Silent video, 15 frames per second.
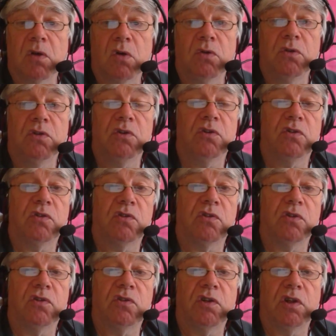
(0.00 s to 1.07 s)

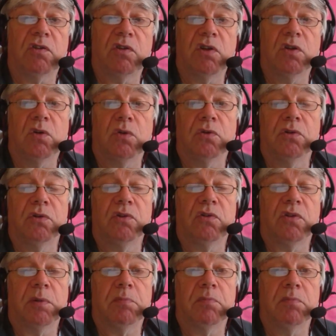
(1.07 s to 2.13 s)
Honda's 60 odd
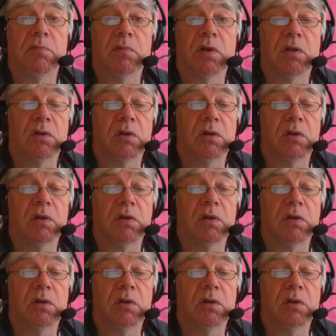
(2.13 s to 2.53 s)
7